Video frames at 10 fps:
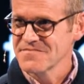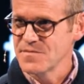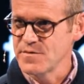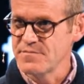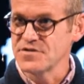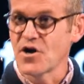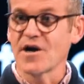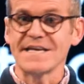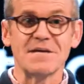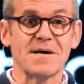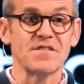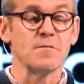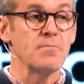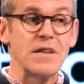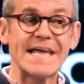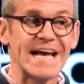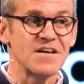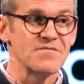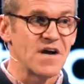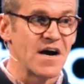We've been talking about the plan
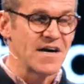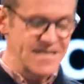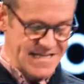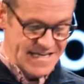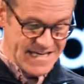of God.